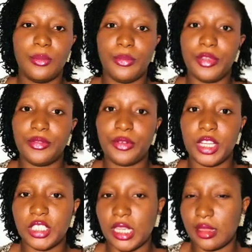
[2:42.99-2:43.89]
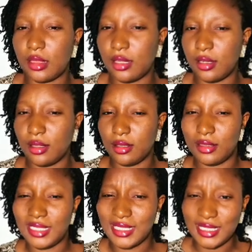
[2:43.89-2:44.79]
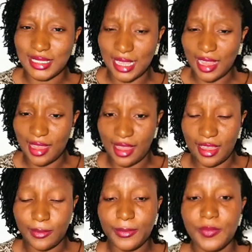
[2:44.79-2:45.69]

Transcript: beverage, and the desserts there. Yeah.